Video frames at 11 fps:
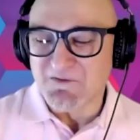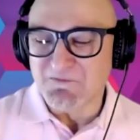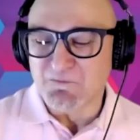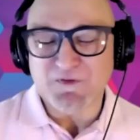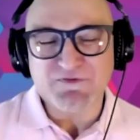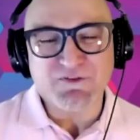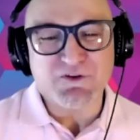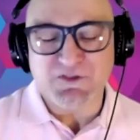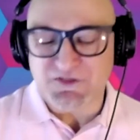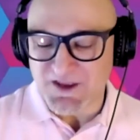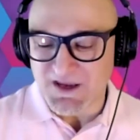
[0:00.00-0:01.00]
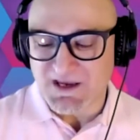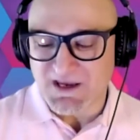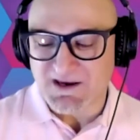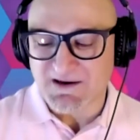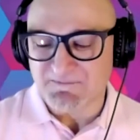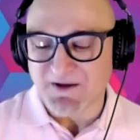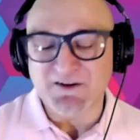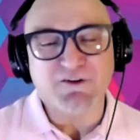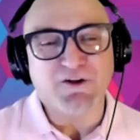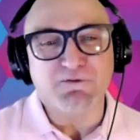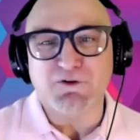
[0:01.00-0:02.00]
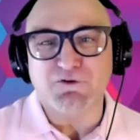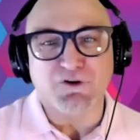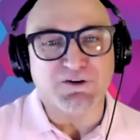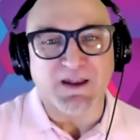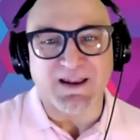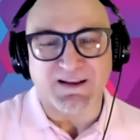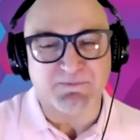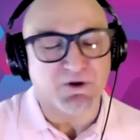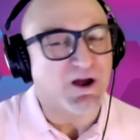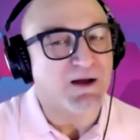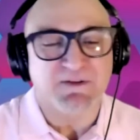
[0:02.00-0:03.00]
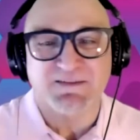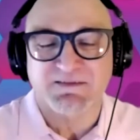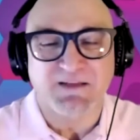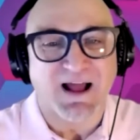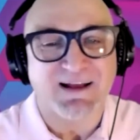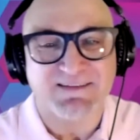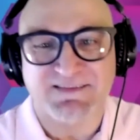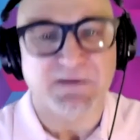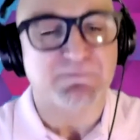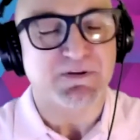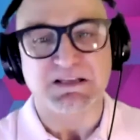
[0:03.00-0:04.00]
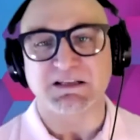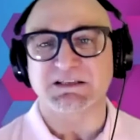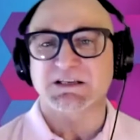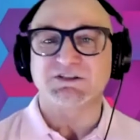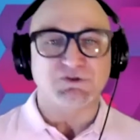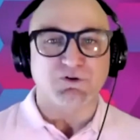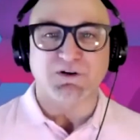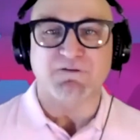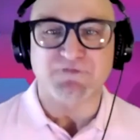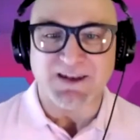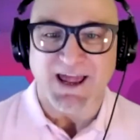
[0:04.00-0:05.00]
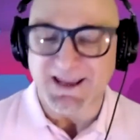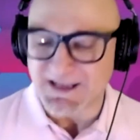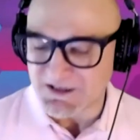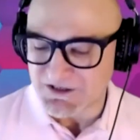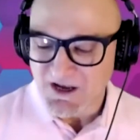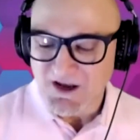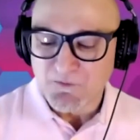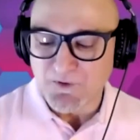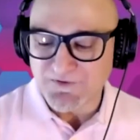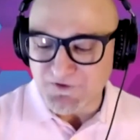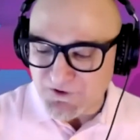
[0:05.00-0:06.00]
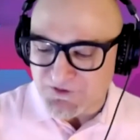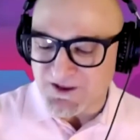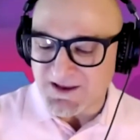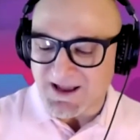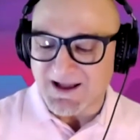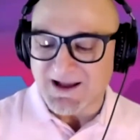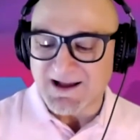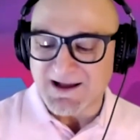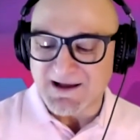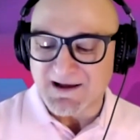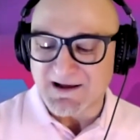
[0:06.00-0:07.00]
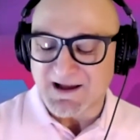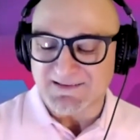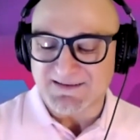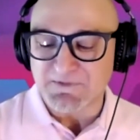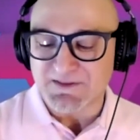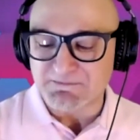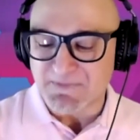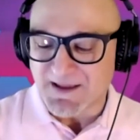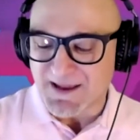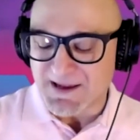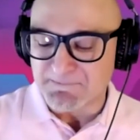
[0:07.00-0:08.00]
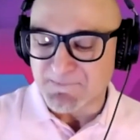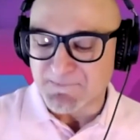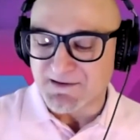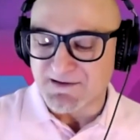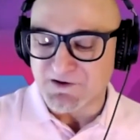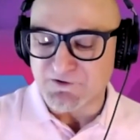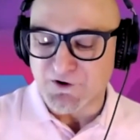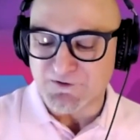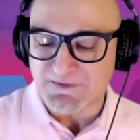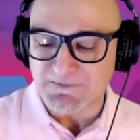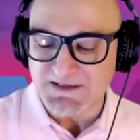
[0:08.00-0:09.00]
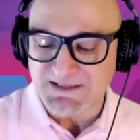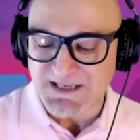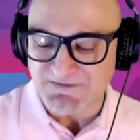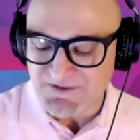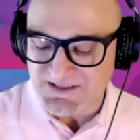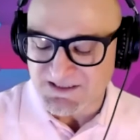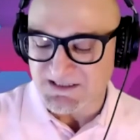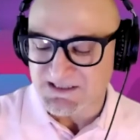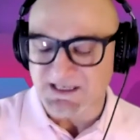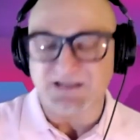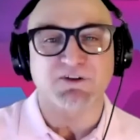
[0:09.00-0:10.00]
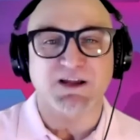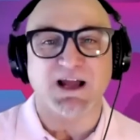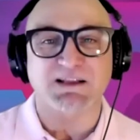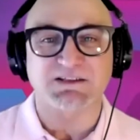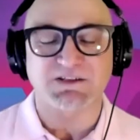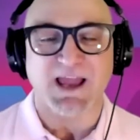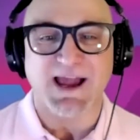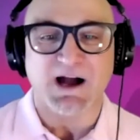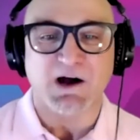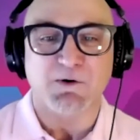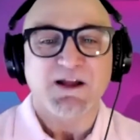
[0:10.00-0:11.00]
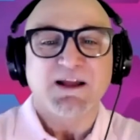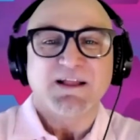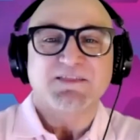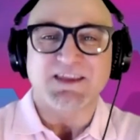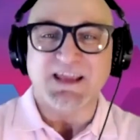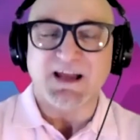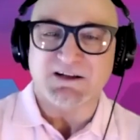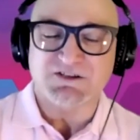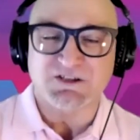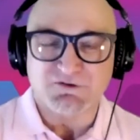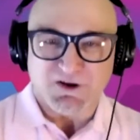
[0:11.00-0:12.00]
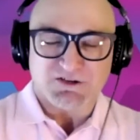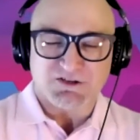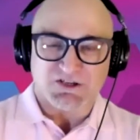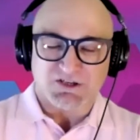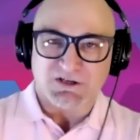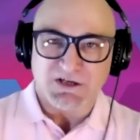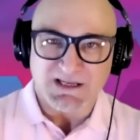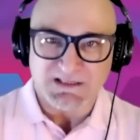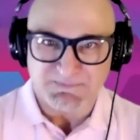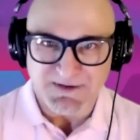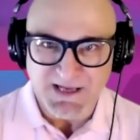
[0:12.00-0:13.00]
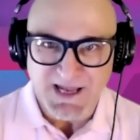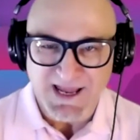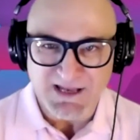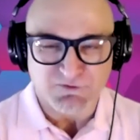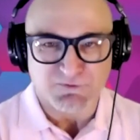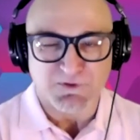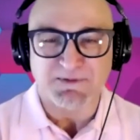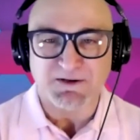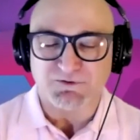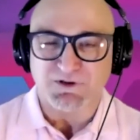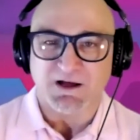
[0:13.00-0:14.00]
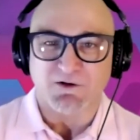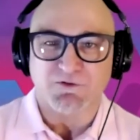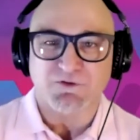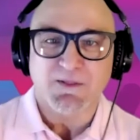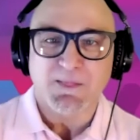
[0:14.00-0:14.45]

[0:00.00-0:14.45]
What do you think? And I know you're not an expert. I'm just asking opinions because you're of that age. What do you think are, are some of the um, you know some of the deficits in regards to how the younger generation is being handled with mental health?